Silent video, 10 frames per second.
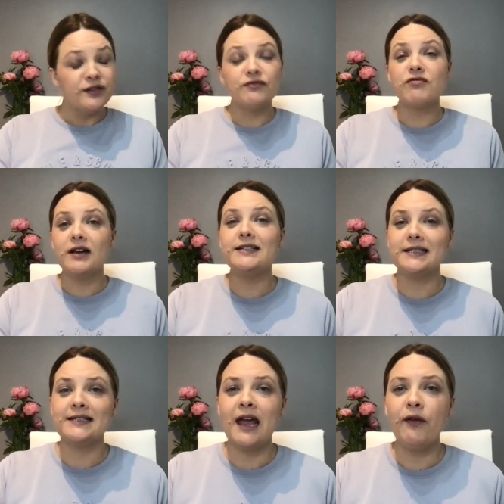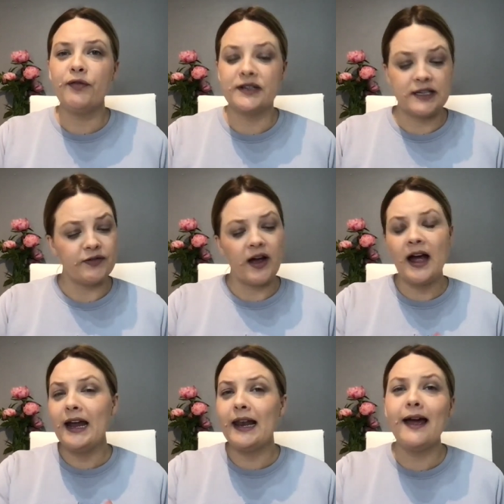to write it down for yourself
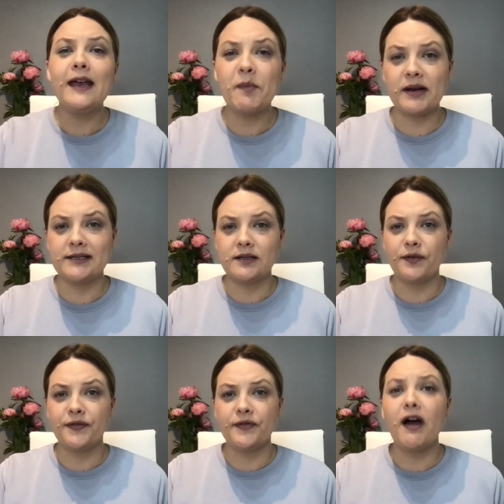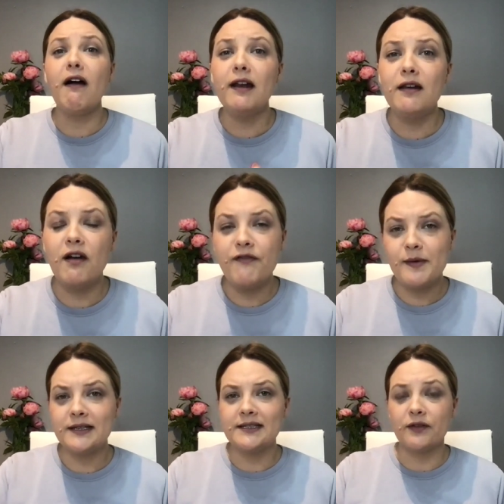i like myself i love
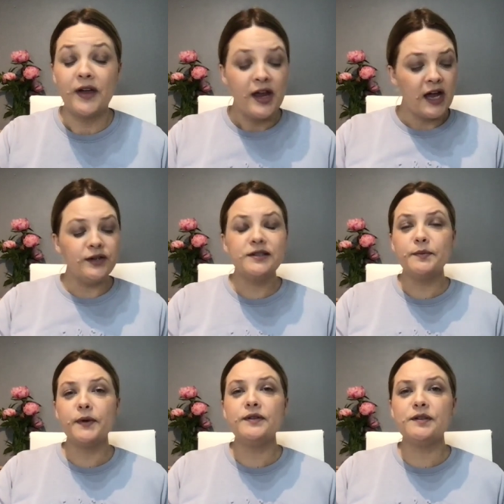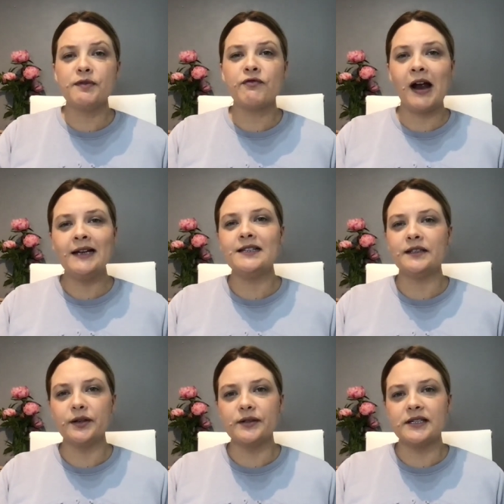myself and you're supposed to be writing
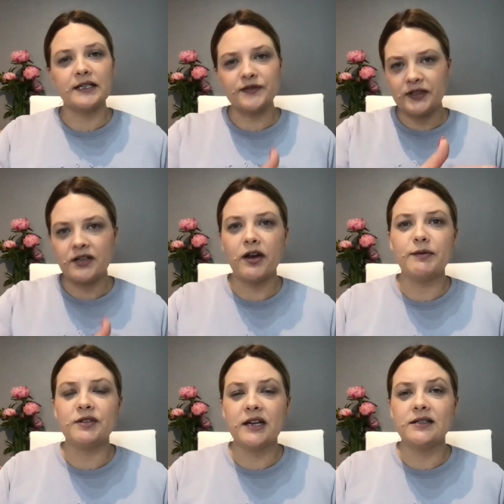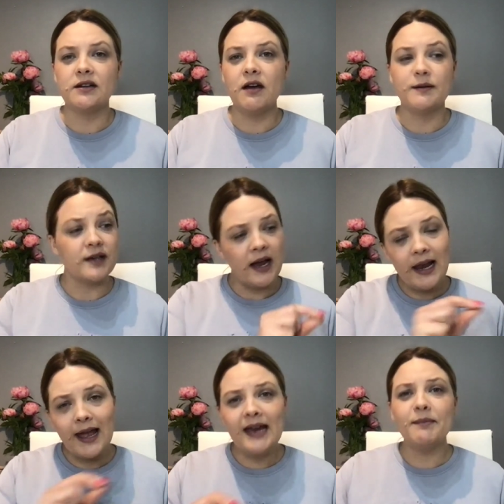those things for time 10 times i
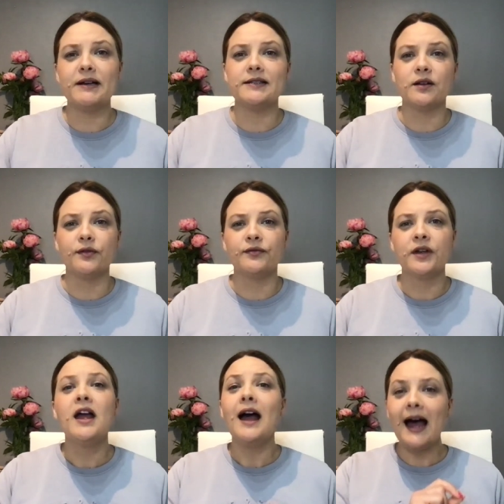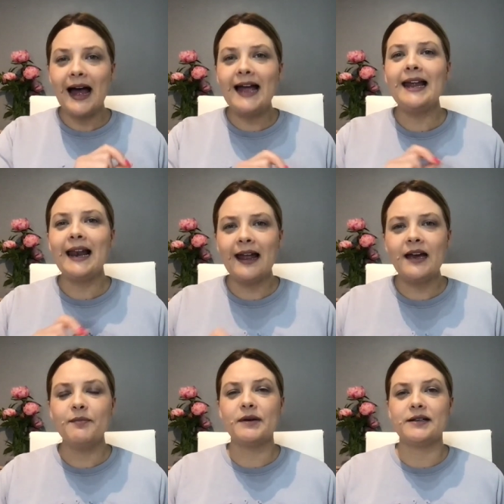like myself i
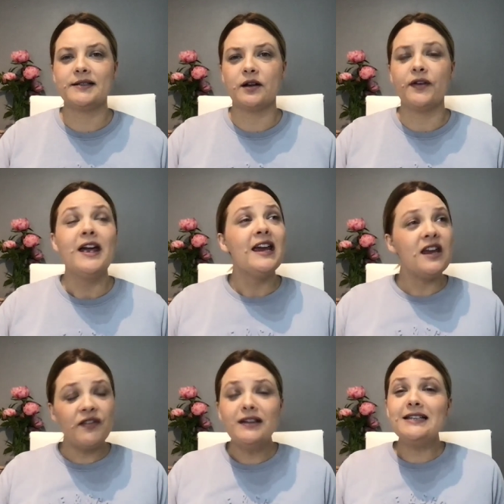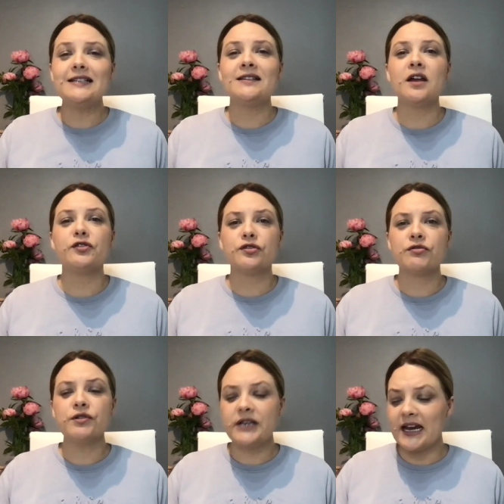like myself even this is not
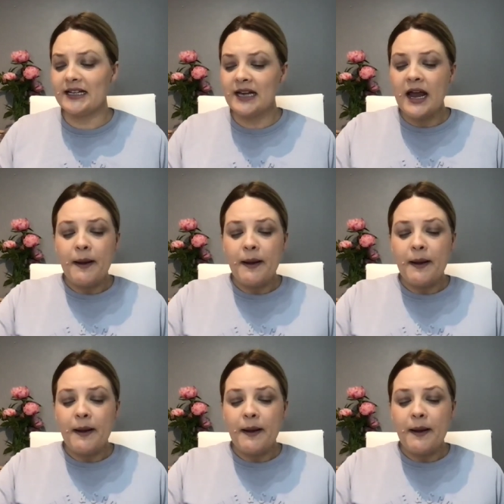true yet